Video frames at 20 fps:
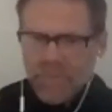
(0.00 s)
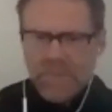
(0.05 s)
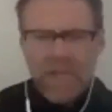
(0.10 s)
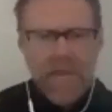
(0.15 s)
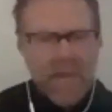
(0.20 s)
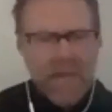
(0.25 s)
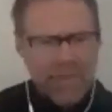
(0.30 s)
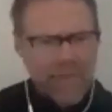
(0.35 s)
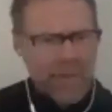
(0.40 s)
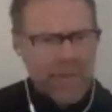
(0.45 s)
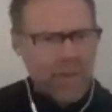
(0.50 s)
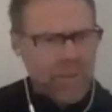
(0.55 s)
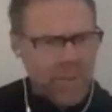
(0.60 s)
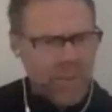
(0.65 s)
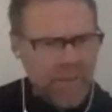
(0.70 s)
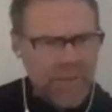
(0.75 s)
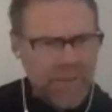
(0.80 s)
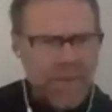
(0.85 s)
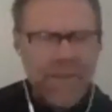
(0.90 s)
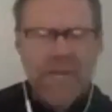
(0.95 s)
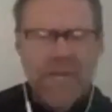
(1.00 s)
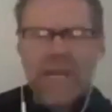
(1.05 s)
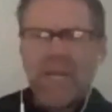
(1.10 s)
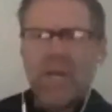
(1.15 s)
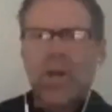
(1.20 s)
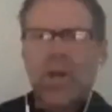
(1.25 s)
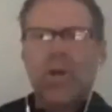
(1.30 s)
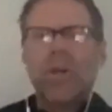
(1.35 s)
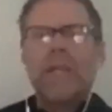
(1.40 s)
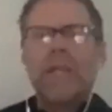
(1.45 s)
I fell in love with it at
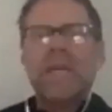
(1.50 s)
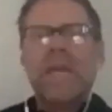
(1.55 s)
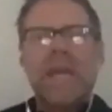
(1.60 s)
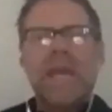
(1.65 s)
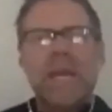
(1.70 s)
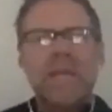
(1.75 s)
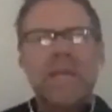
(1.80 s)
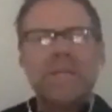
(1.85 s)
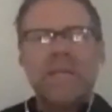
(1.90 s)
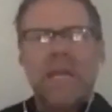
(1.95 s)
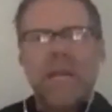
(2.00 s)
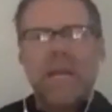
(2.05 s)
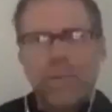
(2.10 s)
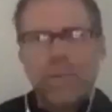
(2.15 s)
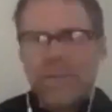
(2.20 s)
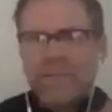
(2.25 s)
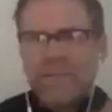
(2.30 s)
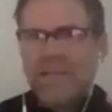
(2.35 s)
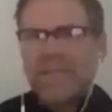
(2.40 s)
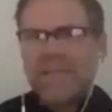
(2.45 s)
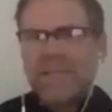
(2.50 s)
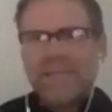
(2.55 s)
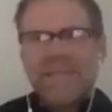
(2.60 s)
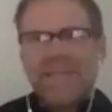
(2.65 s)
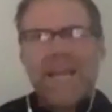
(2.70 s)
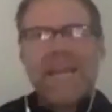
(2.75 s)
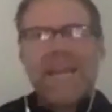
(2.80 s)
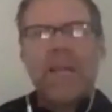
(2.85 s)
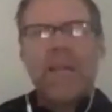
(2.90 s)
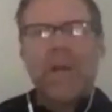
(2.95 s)
an early age. Haiti was like a
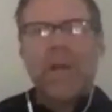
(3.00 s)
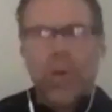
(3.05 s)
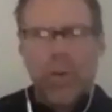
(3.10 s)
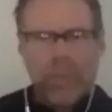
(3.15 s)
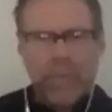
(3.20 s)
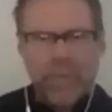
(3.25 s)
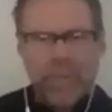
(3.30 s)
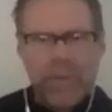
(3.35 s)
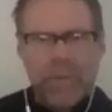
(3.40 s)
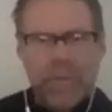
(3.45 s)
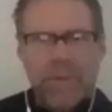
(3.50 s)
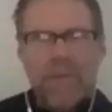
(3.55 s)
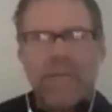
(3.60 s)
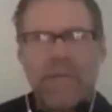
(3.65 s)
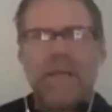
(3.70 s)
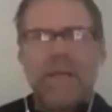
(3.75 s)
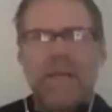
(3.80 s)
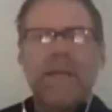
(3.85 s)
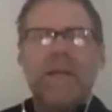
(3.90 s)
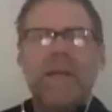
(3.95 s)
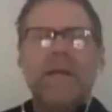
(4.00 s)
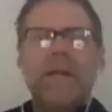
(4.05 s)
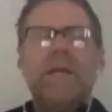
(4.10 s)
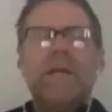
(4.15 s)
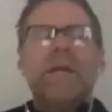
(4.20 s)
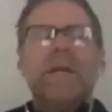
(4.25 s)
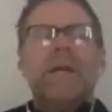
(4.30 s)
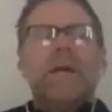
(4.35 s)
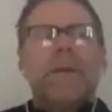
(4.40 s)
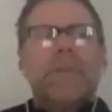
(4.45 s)
second home for me.
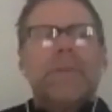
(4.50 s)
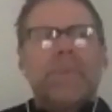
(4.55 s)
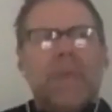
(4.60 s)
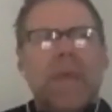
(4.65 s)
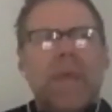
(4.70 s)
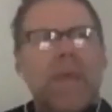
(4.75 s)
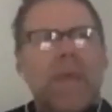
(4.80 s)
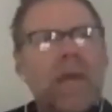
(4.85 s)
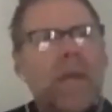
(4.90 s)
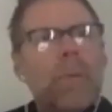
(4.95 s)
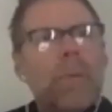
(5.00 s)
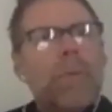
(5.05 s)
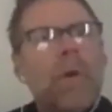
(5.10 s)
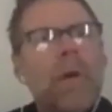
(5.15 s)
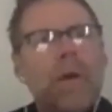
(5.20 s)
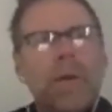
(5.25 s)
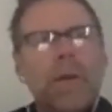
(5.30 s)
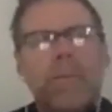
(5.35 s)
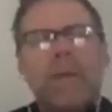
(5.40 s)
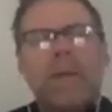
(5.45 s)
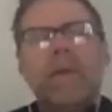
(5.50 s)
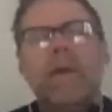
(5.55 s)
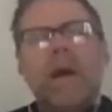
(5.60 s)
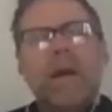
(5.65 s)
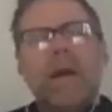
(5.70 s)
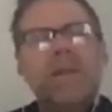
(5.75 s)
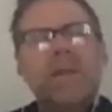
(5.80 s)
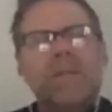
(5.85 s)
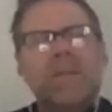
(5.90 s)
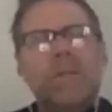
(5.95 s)
And, and a part of me
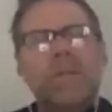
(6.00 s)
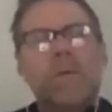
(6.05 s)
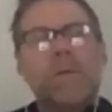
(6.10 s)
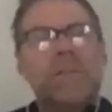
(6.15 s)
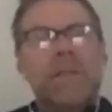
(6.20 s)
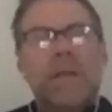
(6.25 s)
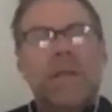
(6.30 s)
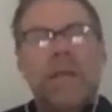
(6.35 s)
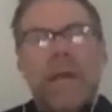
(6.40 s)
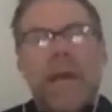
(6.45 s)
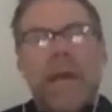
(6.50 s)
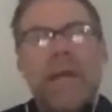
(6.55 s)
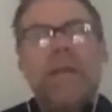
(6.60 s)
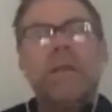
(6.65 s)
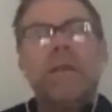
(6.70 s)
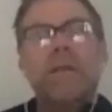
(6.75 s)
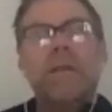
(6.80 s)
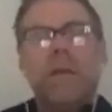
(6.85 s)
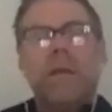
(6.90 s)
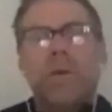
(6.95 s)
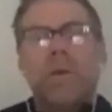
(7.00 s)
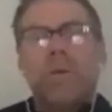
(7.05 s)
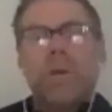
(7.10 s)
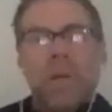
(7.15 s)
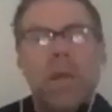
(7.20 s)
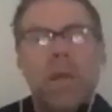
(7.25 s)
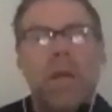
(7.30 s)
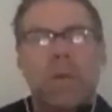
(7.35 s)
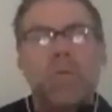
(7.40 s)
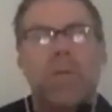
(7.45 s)
honestly wasn't like, I need to go
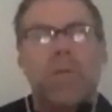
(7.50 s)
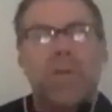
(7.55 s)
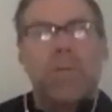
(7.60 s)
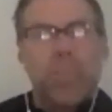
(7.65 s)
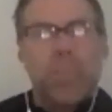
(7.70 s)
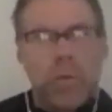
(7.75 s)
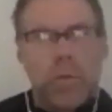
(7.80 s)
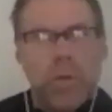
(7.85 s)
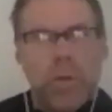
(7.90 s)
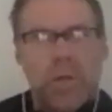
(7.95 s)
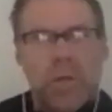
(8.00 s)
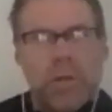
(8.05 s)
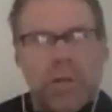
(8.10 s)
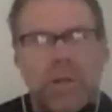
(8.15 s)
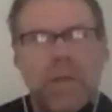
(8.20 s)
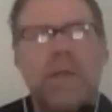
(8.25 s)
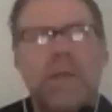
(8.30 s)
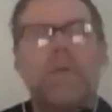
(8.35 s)
connect with the poor.